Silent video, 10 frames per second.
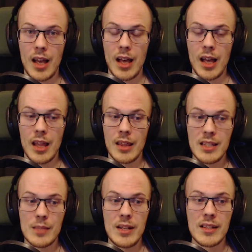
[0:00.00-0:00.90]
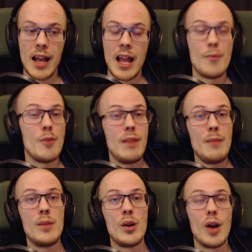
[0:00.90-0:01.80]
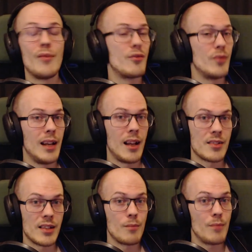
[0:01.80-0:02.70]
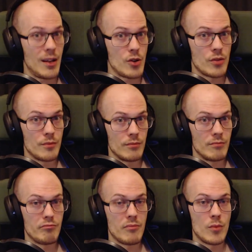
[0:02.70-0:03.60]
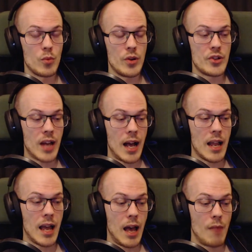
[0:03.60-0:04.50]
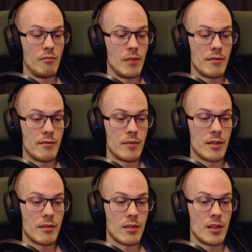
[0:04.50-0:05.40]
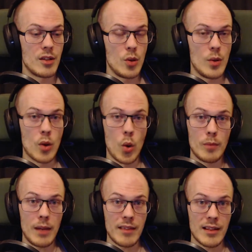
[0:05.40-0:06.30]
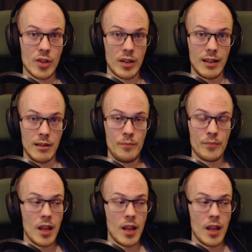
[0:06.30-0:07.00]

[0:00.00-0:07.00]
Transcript: this means I am a member of a freelancing page, which I am doing all my things in,